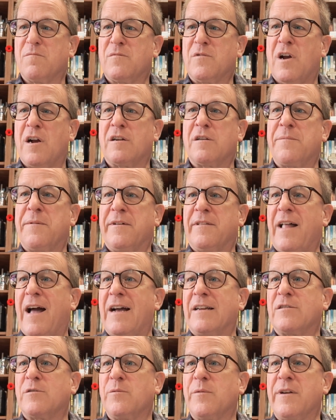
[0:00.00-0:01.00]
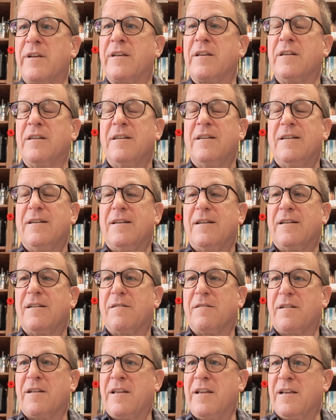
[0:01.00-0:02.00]
talked about last week,
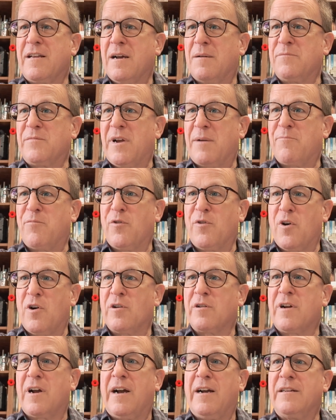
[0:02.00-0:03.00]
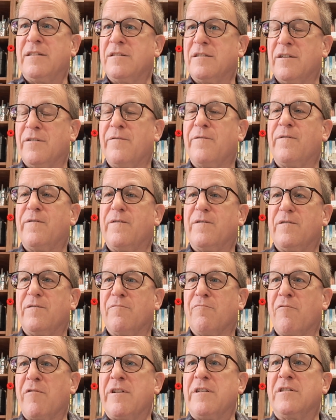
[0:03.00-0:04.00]
he comes up with all kinds of
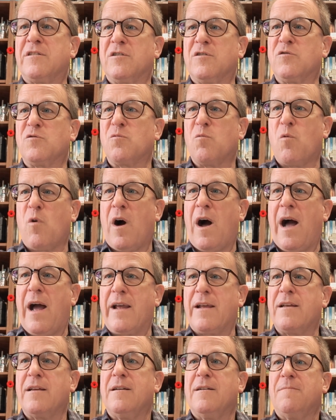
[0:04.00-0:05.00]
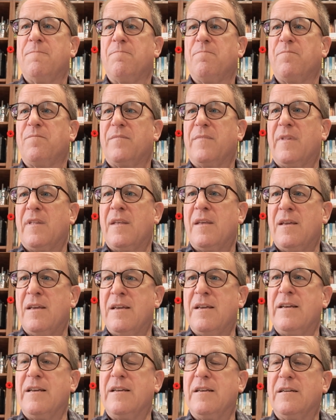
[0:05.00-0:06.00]
reasons why
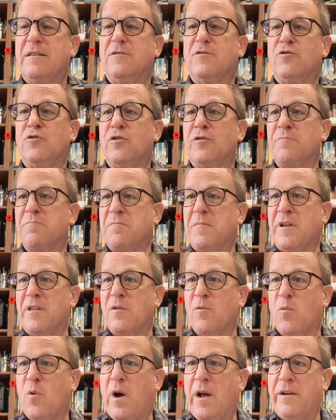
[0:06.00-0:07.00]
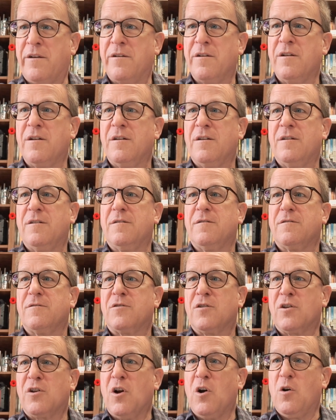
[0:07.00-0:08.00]
he shouldn't be the one
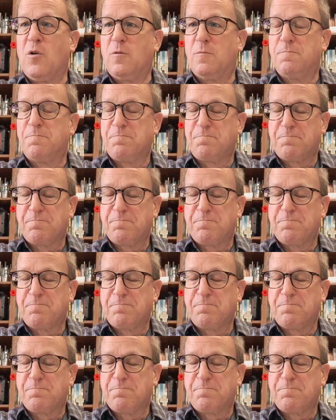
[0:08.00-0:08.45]
to go.